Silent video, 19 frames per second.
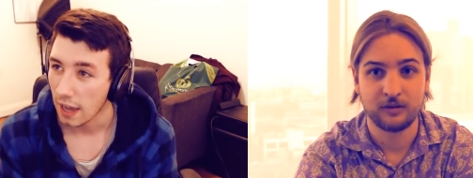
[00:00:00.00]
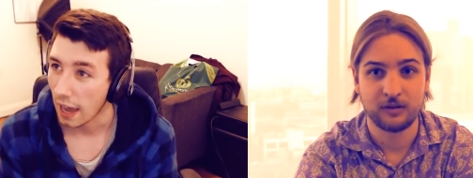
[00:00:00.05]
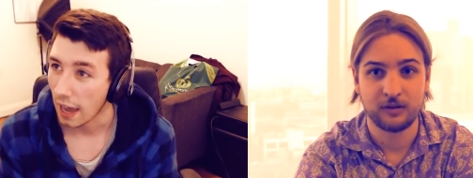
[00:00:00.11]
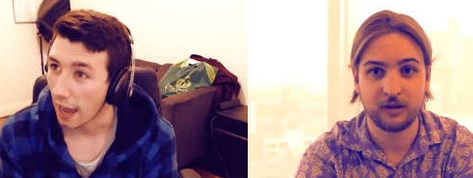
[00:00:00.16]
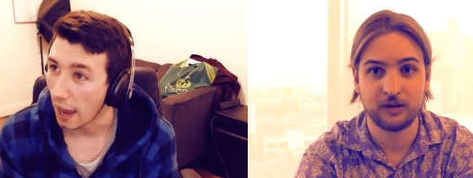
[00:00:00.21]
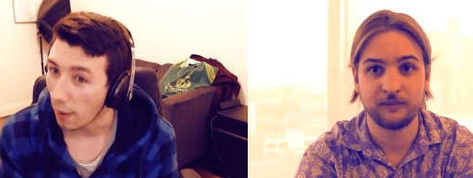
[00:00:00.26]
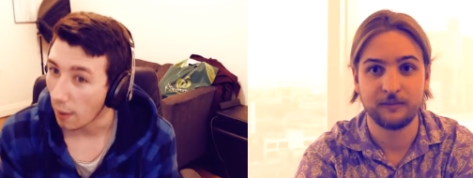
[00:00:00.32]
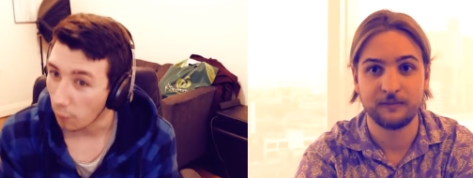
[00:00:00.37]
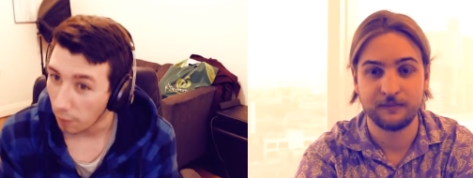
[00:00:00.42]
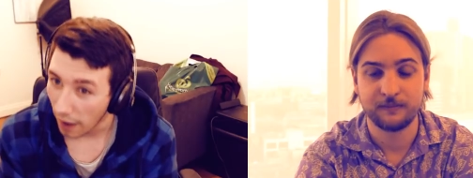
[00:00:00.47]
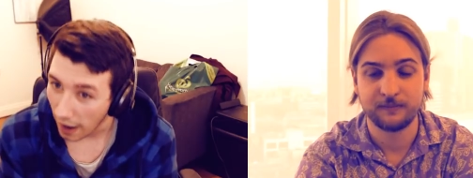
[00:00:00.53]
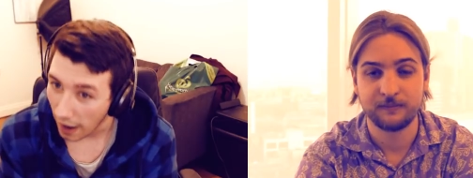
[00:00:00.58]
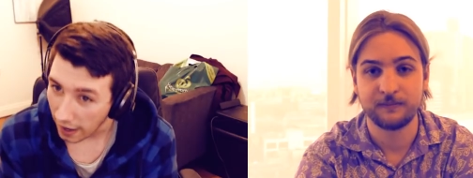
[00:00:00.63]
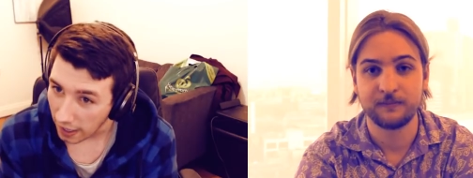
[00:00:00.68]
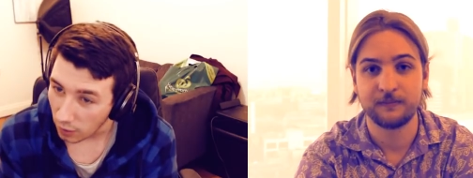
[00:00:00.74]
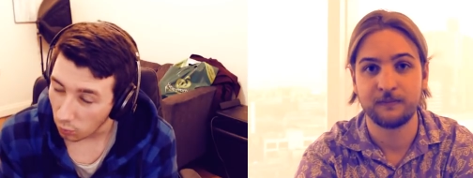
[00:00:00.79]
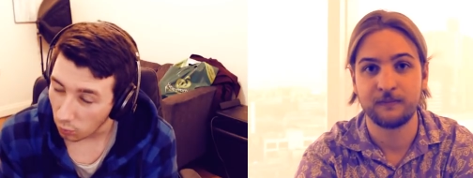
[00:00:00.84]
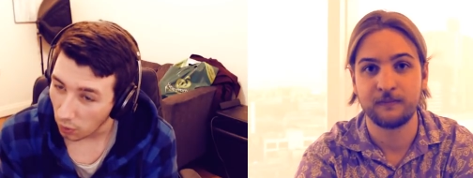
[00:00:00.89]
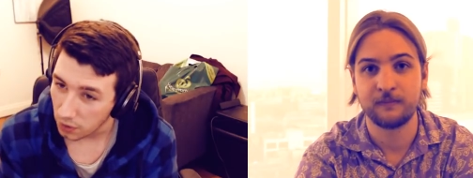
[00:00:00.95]
Speaker 1: Yep. Uh,
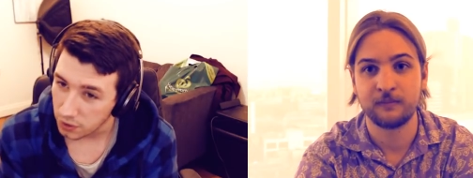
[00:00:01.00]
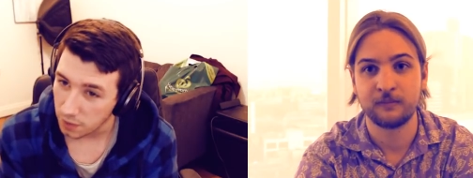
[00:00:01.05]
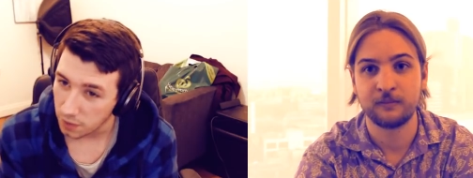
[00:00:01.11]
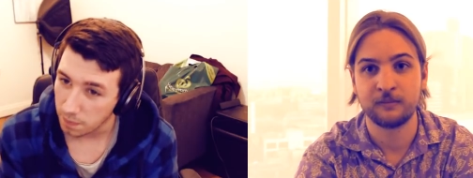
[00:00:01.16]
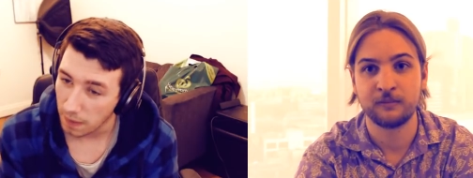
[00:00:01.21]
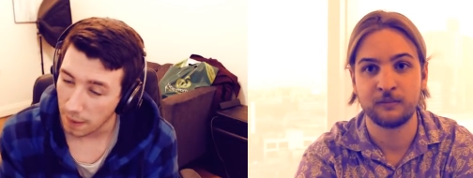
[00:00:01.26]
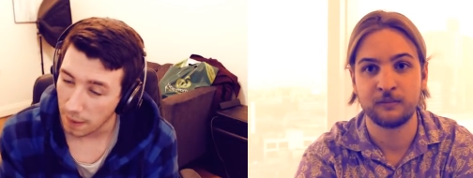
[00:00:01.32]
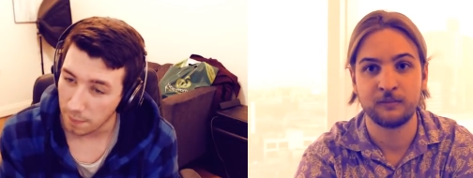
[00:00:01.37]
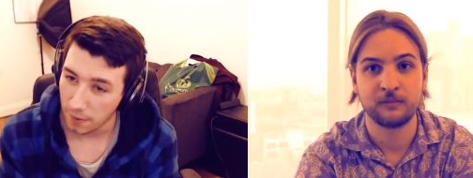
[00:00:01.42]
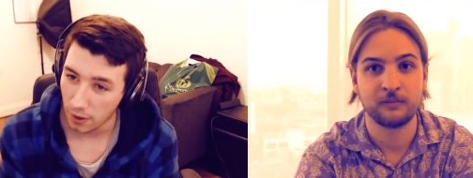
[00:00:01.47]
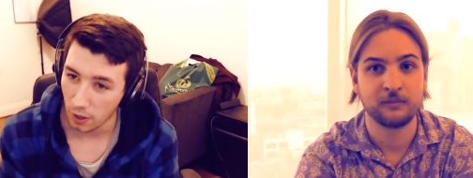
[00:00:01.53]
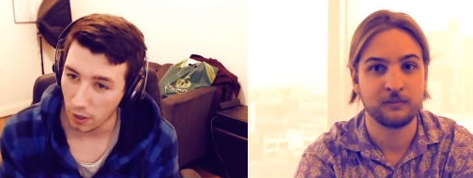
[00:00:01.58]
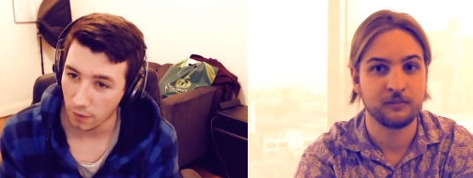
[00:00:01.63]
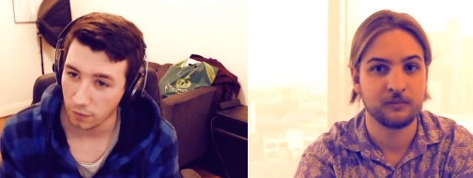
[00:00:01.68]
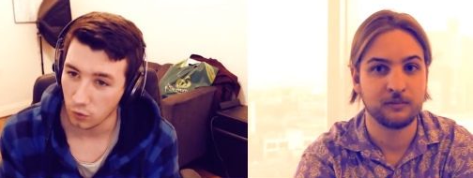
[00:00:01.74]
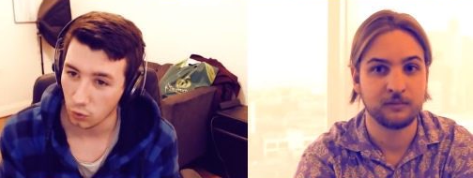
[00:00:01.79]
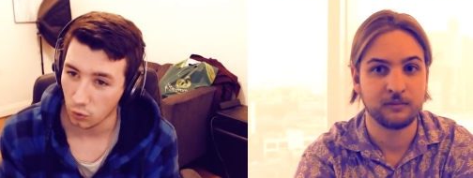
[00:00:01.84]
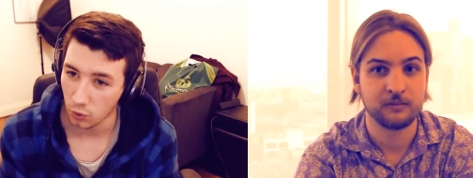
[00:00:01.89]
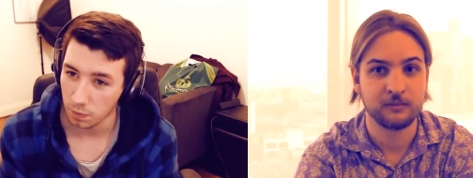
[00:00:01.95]
but it was a member
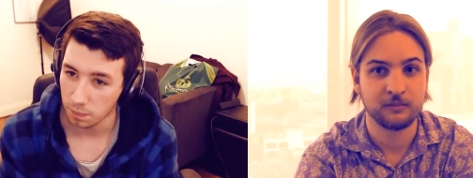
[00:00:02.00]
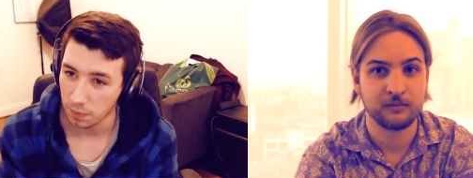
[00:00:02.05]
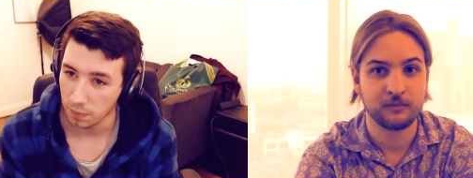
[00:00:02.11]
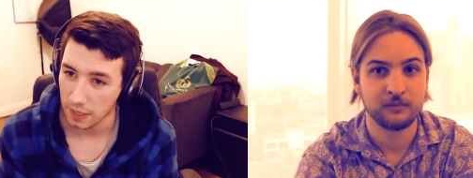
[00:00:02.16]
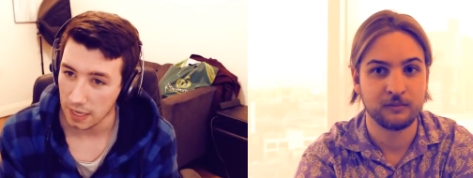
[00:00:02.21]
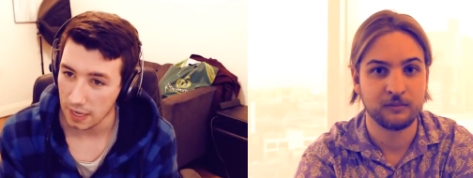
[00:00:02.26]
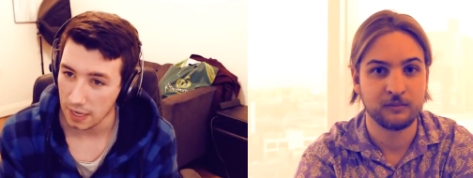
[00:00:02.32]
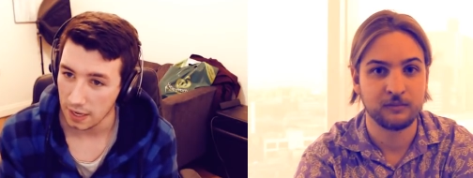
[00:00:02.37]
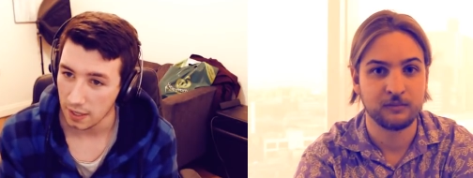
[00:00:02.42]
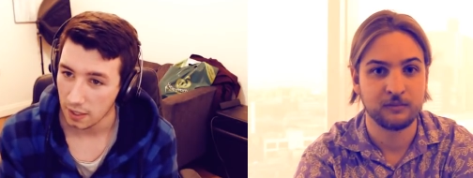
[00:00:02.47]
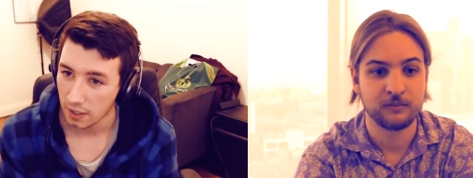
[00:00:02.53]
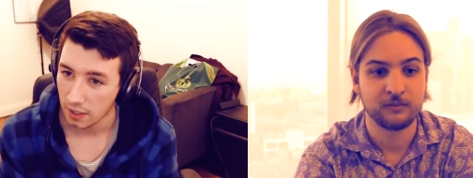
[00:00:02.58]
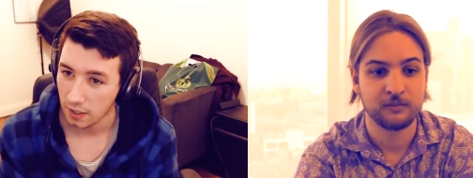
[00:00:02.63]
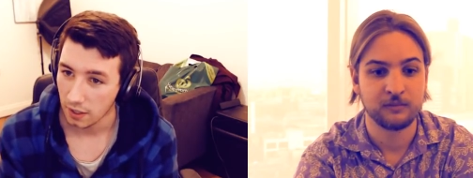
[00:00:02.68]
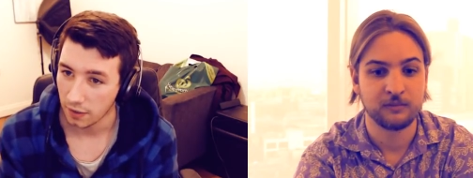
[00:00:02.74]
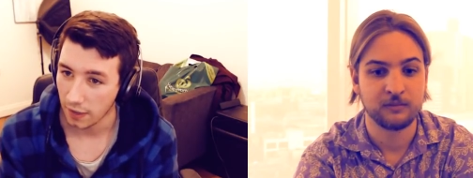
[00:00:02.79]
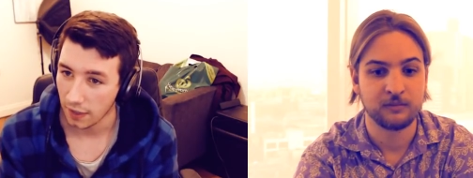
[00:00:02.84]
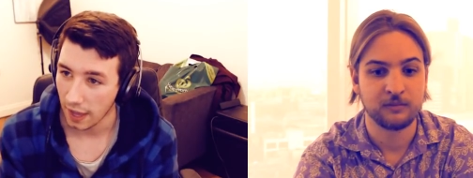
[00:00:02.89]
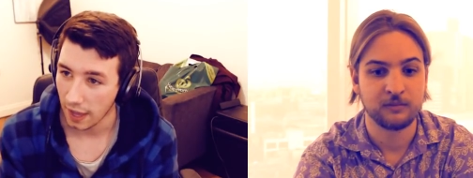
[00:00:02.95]
of Group B
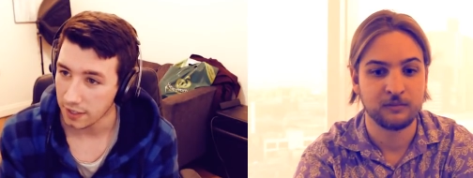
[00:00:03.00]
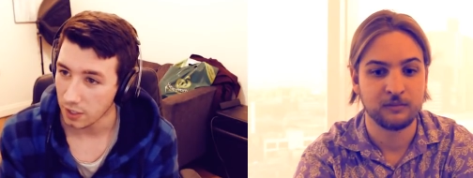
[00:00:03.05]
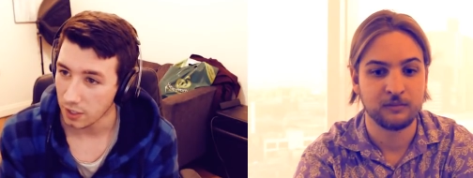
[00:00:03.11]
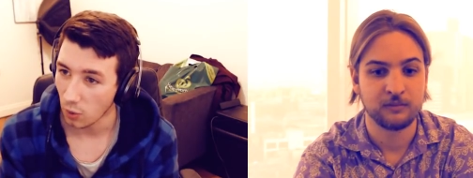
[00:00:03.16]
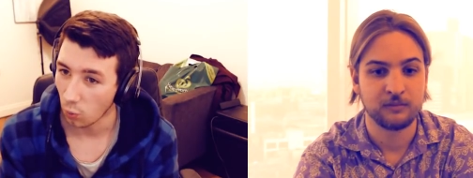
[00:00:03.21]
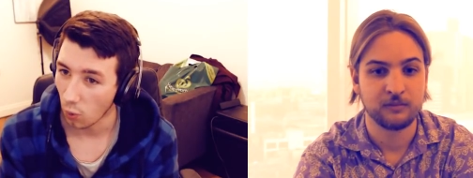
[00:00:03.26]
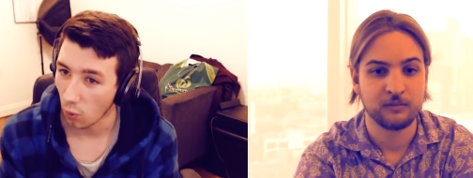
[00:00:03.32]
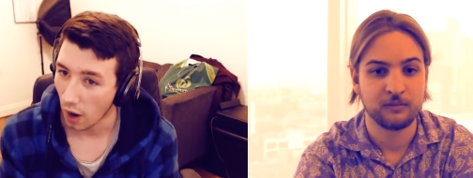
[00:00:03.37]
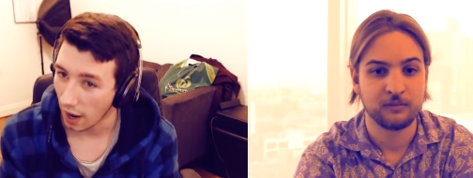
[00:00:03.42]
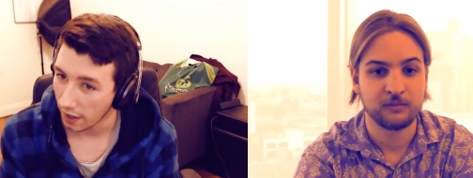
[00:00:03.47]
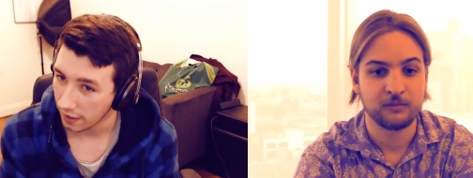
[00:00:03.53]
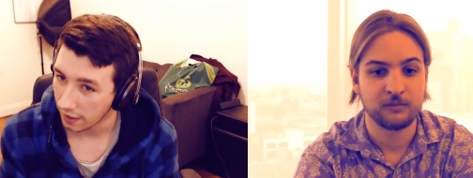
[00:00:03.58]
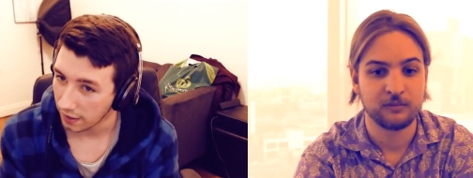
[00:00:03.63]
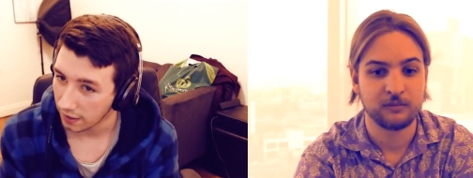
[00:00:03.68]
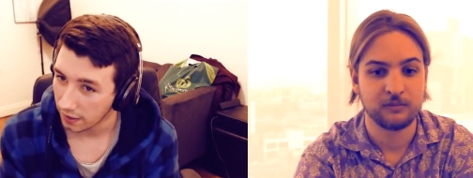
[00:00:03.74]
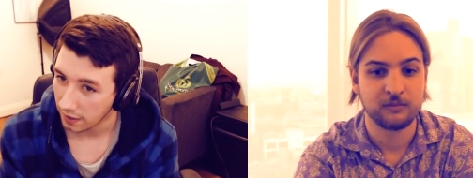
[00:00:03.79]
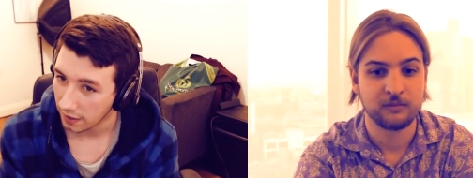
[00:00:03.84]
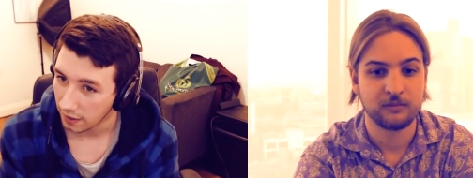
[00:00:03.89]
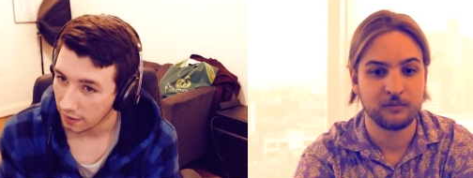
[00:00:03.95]
that
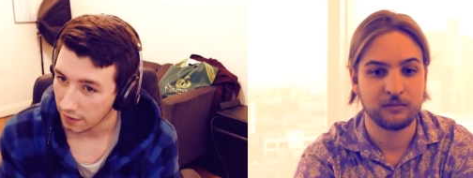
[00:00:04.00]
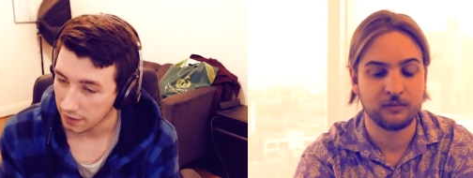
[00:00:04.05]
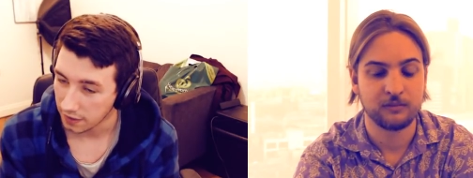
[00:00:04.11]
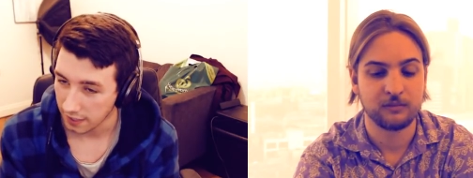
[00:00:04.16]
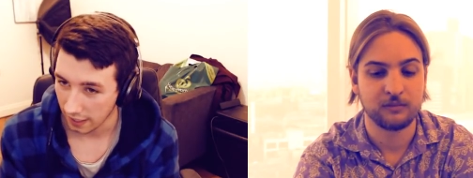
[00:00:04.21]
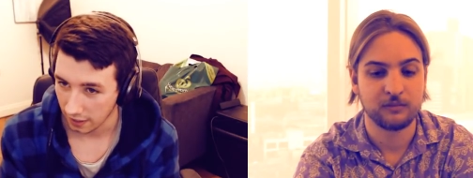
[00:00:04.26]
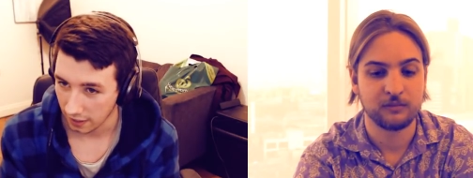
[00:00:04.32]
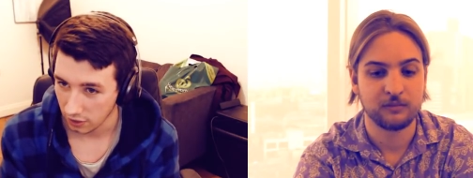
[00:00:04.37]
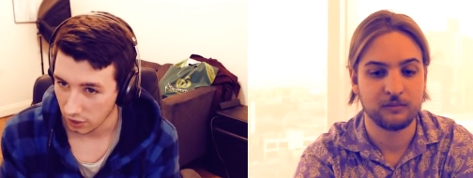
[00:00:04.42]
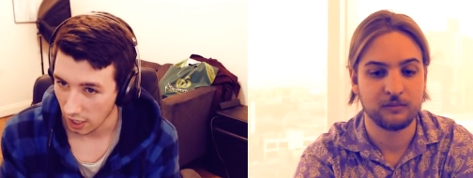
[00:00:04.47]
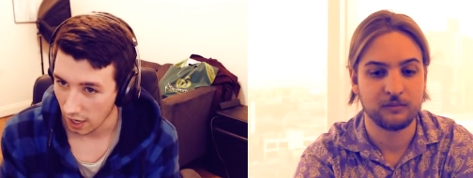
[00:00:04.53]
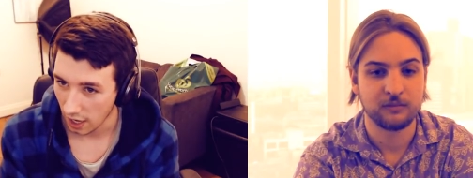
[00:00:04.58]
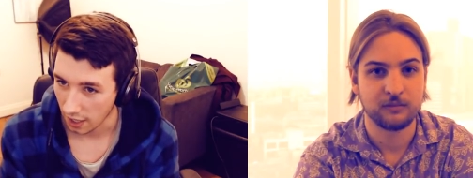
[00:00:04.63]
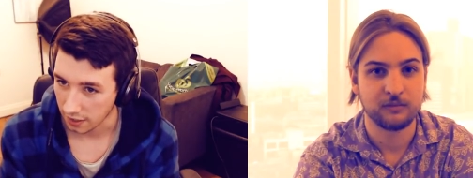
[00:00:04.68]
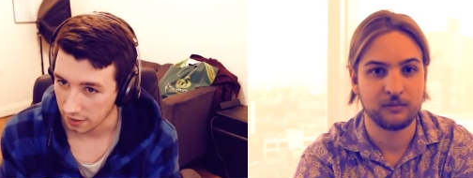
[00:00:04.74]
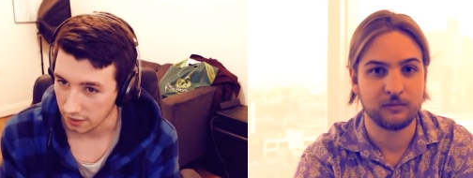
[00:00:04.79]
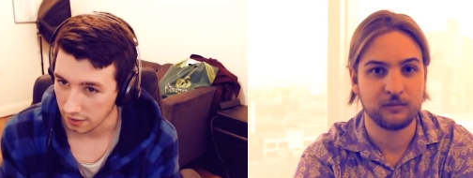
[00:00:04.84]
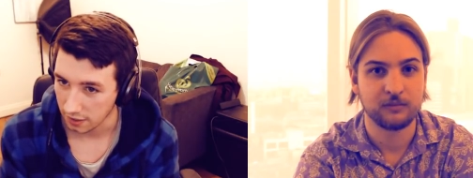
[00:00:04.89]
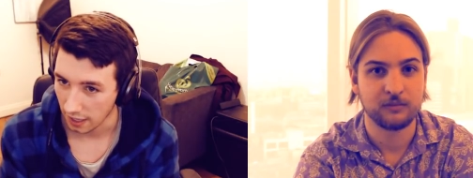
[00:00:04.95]
won the second
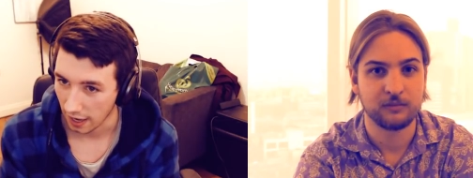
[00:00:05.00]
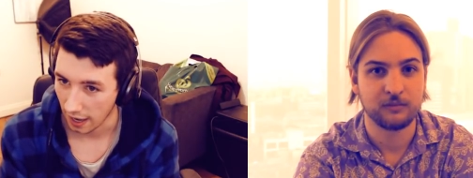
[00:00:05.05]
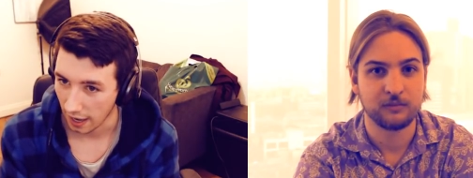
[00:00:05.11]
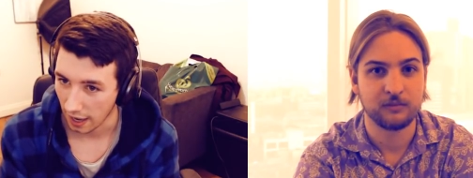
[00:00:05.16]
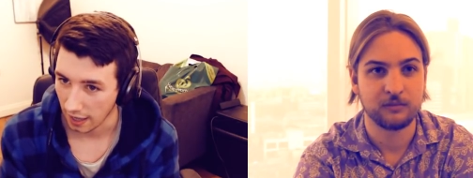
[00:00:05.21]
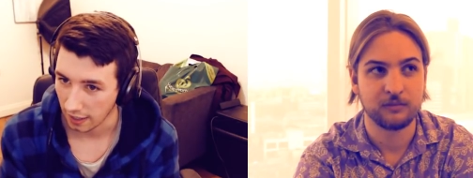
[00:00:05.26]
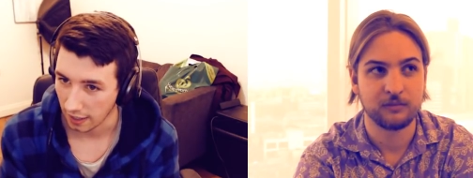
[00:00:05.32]
chance,